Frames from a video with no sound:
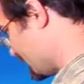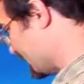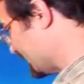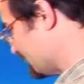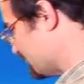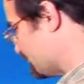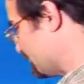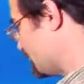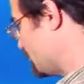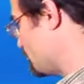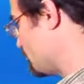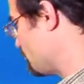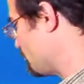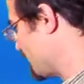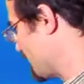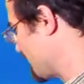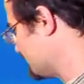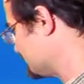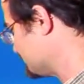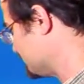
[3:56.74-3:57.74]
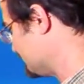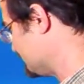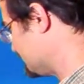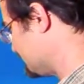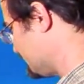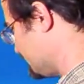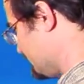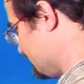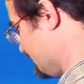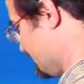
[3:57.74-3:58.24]
LFO patched
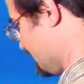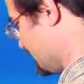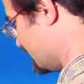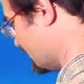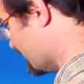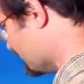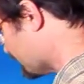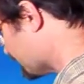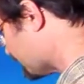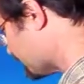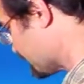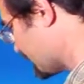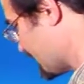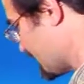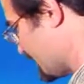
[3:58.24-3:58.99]
into CV in,